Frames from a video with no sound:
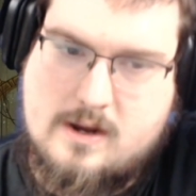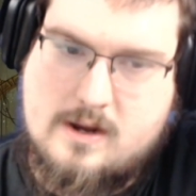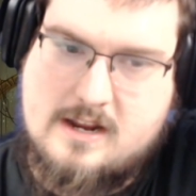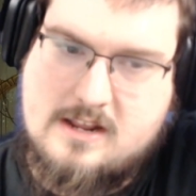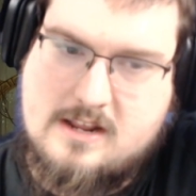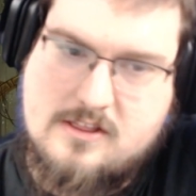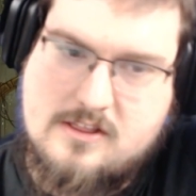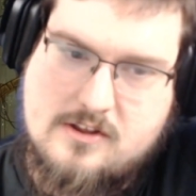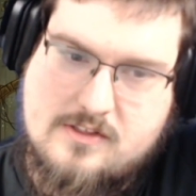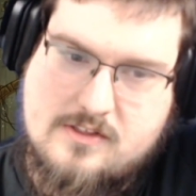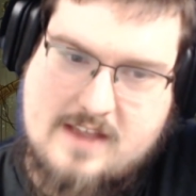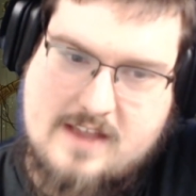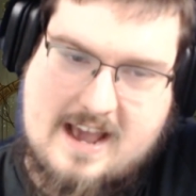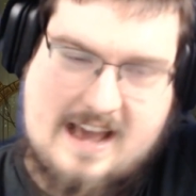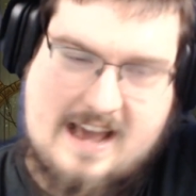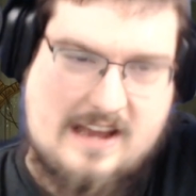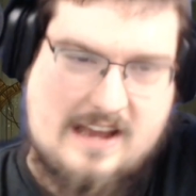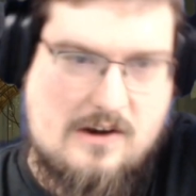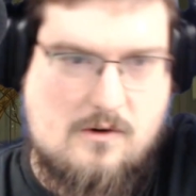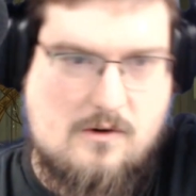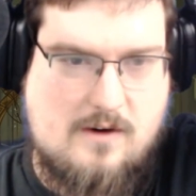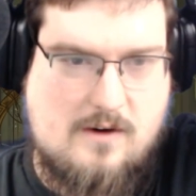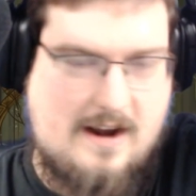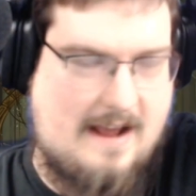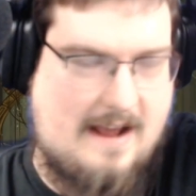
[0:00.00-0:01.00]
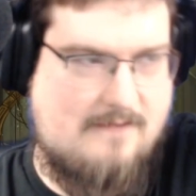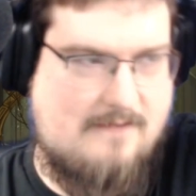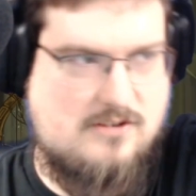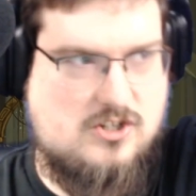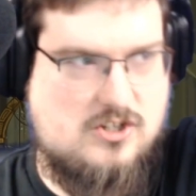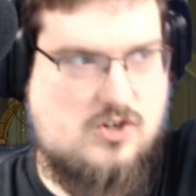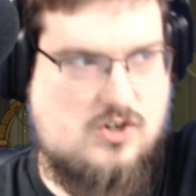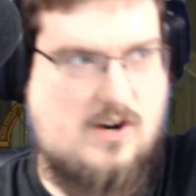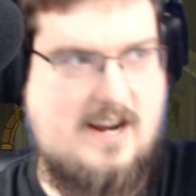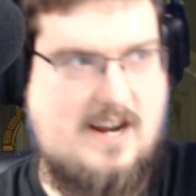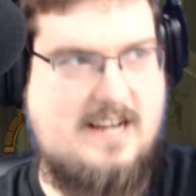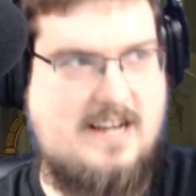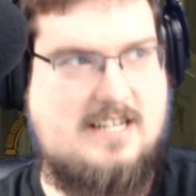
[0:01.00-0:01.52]
Either that, or I have to
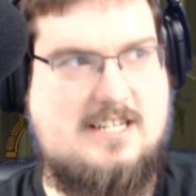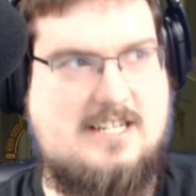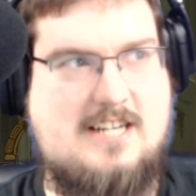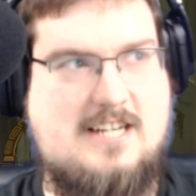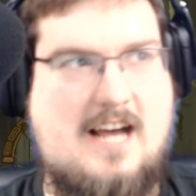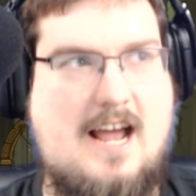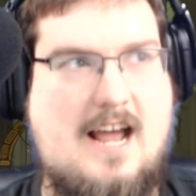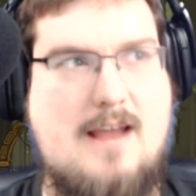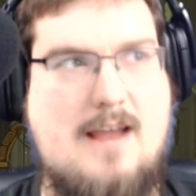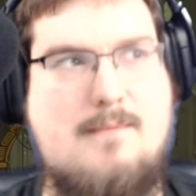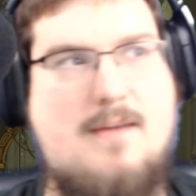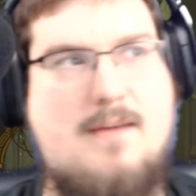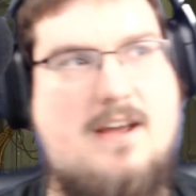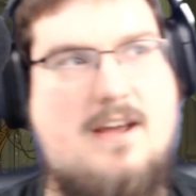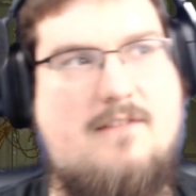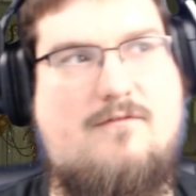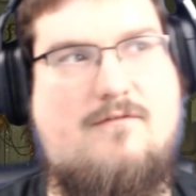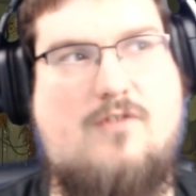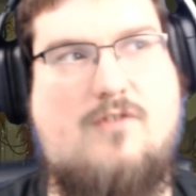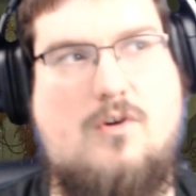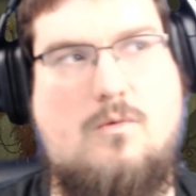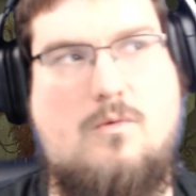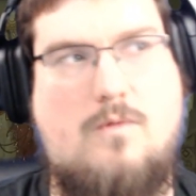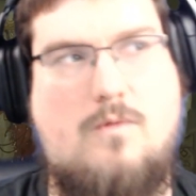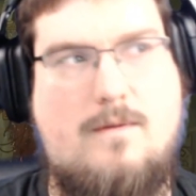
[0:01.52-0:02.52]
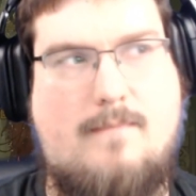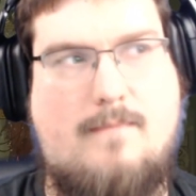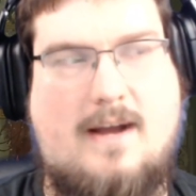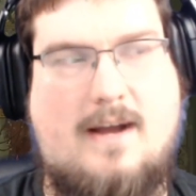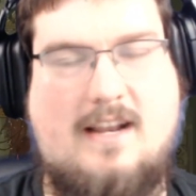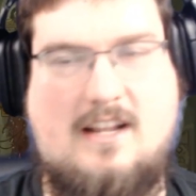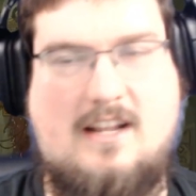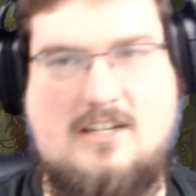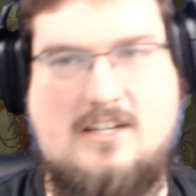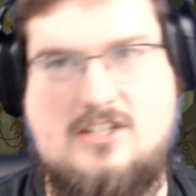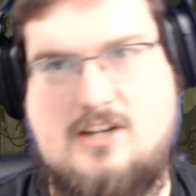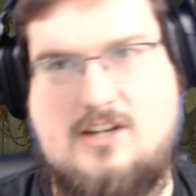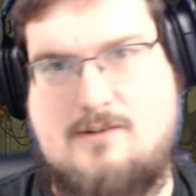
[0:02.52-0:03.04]
try and time it for when my
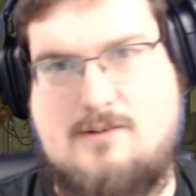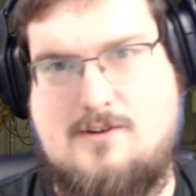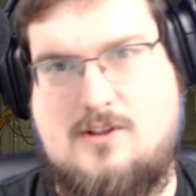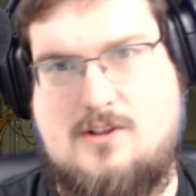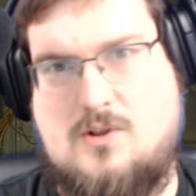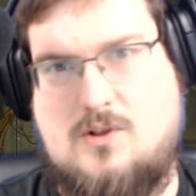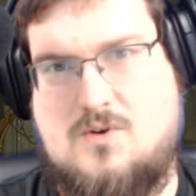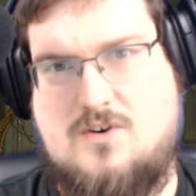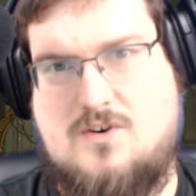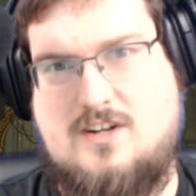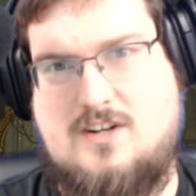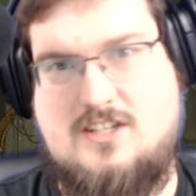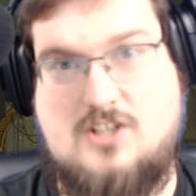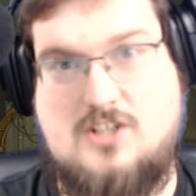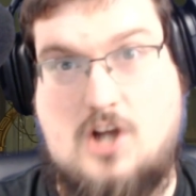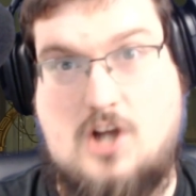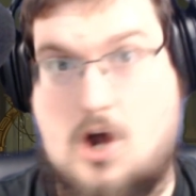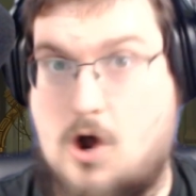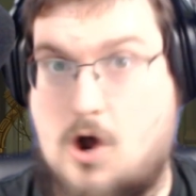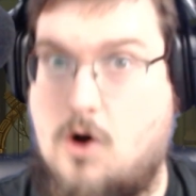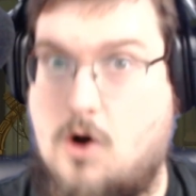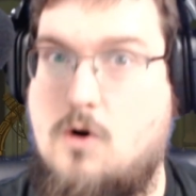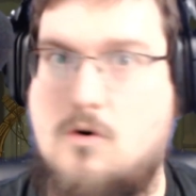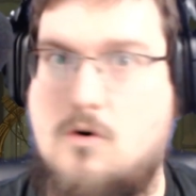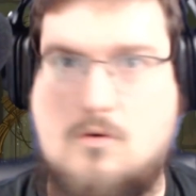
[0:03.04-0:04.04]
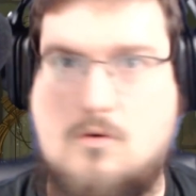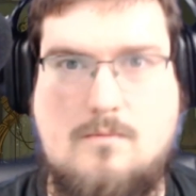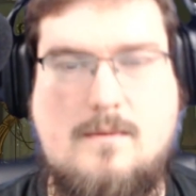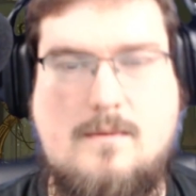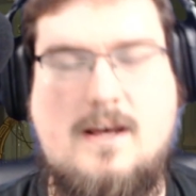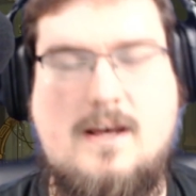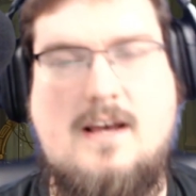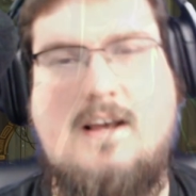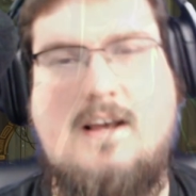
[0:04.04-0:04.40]
Legendary Lord is home,